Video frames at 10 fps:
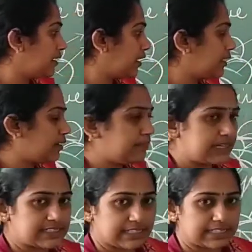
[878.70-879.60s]
in a
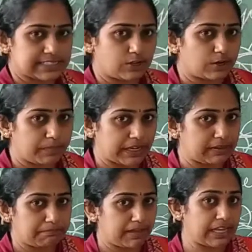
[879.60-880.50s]
blood cell is not by
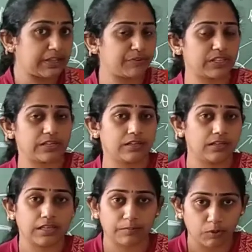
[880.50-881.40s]
combining with
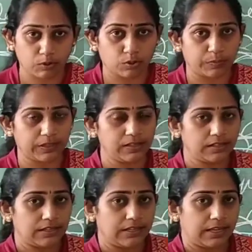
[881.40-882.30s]
the
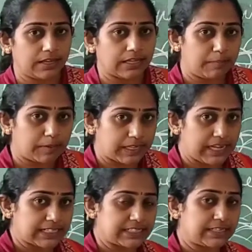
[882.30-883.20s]
hemoglobin. Carbon
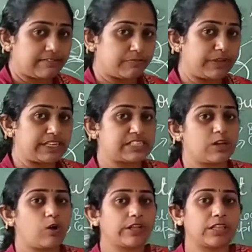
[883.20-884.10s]
dioxide will be
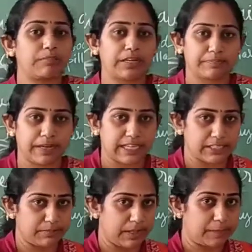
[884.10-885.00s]
dissolved in the blood
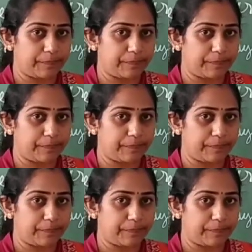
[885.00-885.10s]
plasma.